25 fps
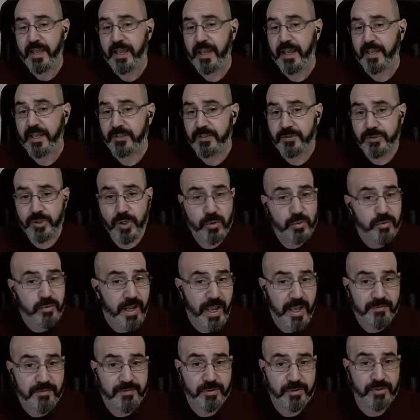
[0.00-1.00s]
and you don't
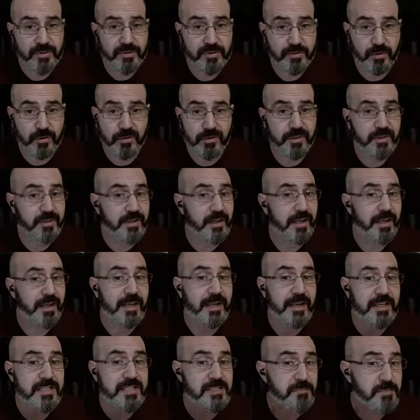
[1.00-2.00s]
have to install it
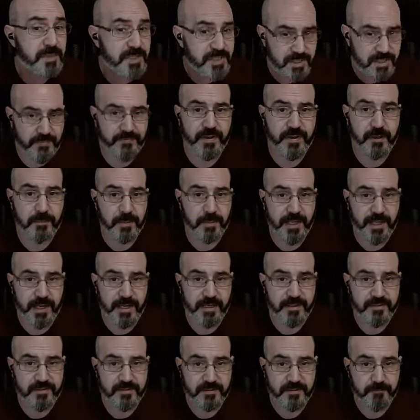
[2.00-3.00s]
in a specific
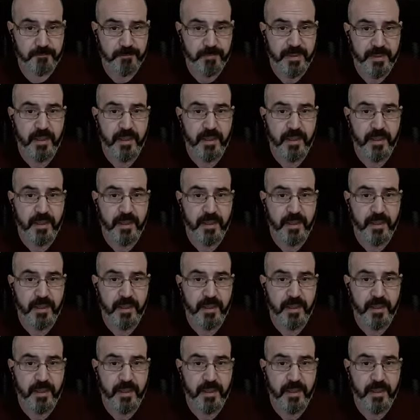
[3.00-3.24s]
place.